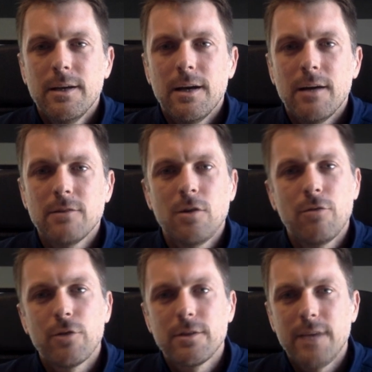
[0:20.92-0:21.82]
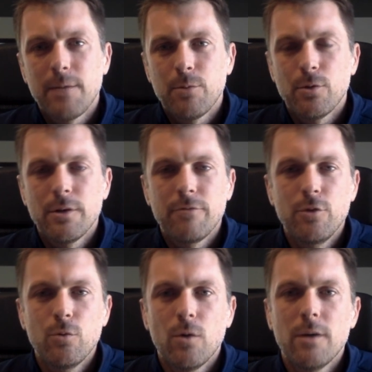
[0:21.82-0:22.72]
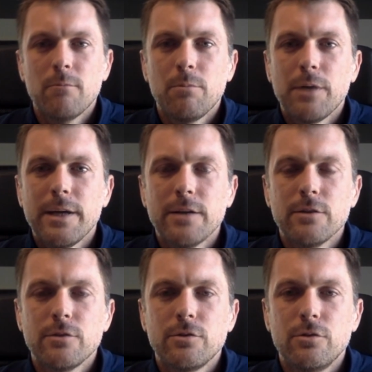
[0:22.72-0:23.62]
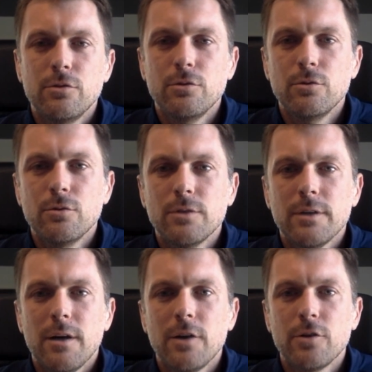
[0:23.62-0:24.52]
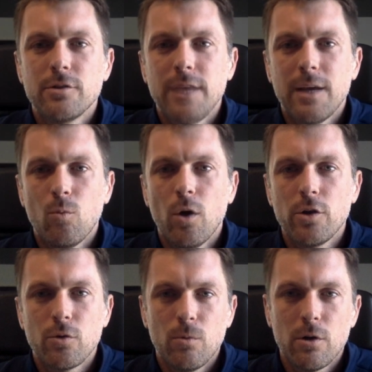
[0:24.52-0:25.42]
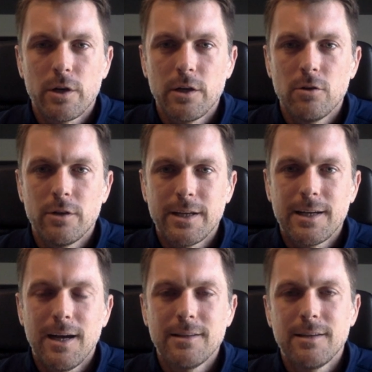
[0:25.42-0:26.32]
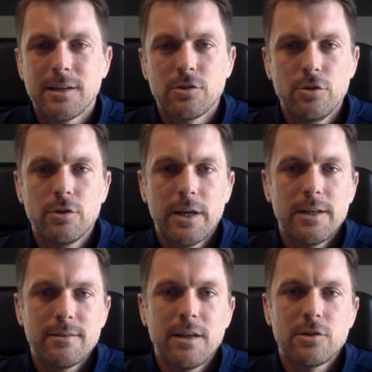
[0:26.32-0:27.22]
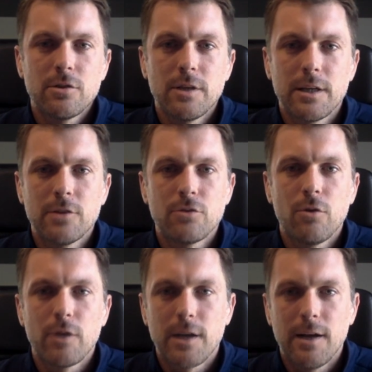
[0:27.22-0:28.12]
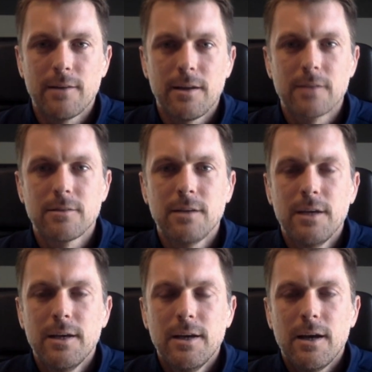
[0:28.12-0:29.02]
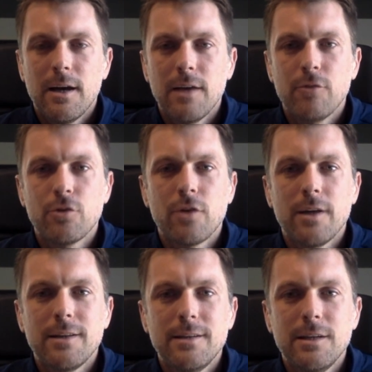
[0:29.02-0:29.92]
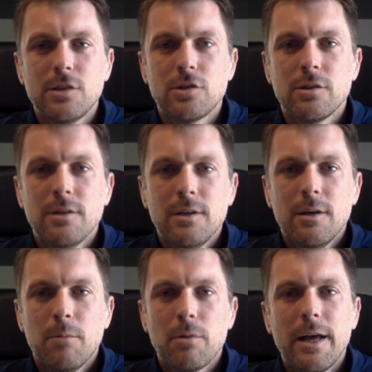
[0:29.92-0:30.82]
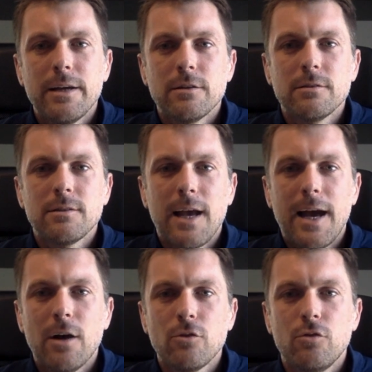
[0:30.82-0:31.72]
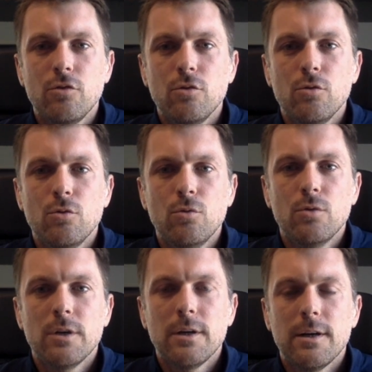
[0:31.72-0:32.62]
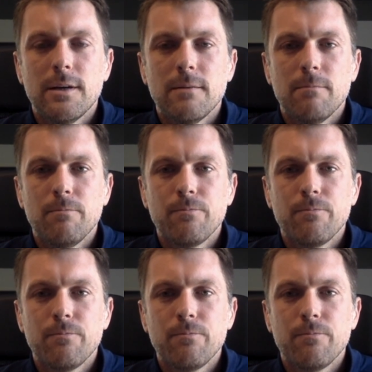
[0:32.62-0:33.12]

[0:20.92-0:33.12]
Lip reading: So for example, if you want players to understand what you're working on in context, you can essentially control the context. If you're trying to teach players how to